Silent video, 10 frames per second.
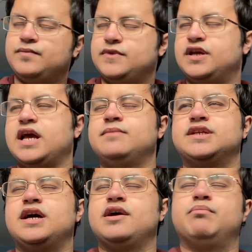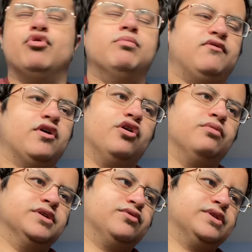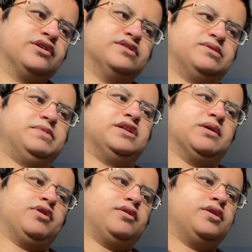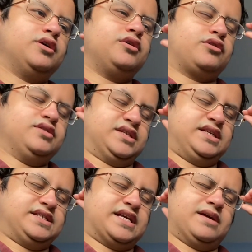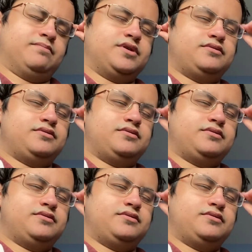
Games like Bournemouth at home is always going to be there. But going to this game,